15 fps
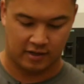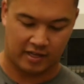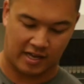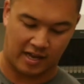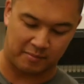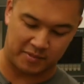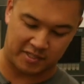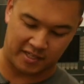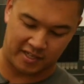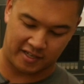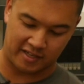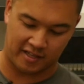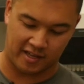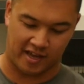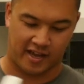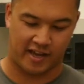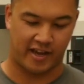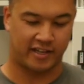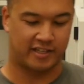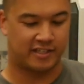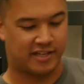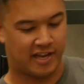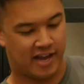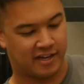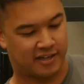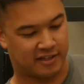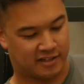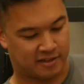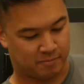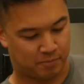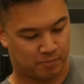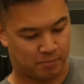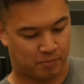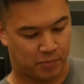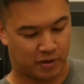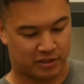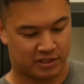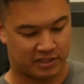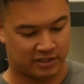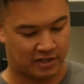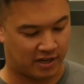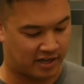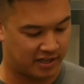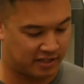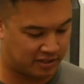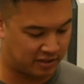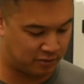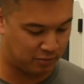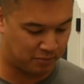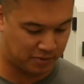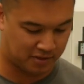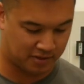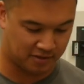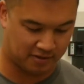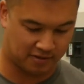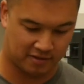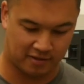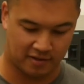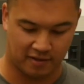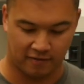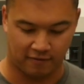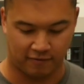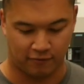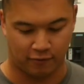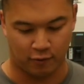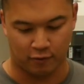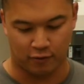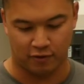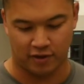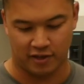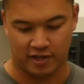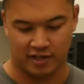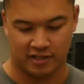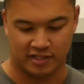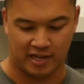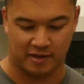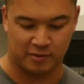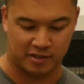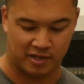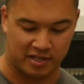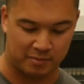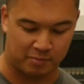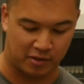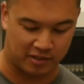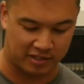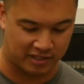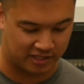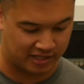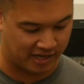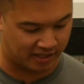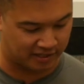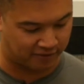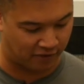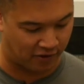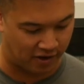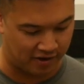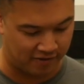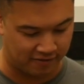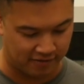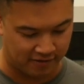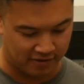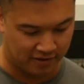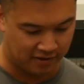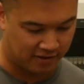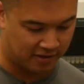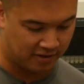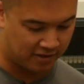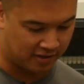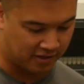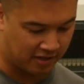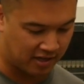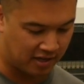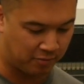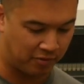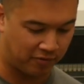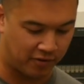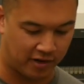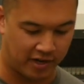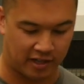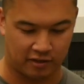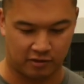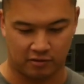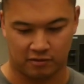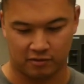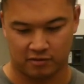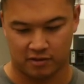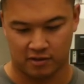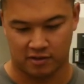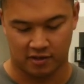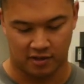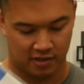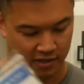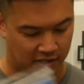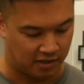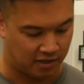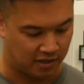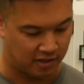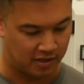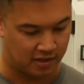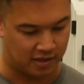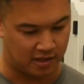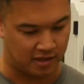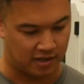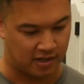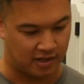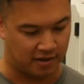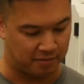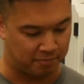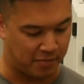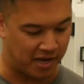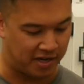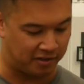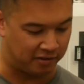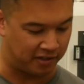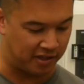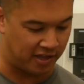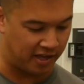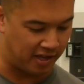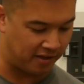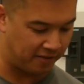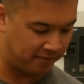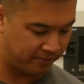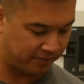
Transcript: Comes in their standard box size, for the same size box as the X5. We've got our little manual in there.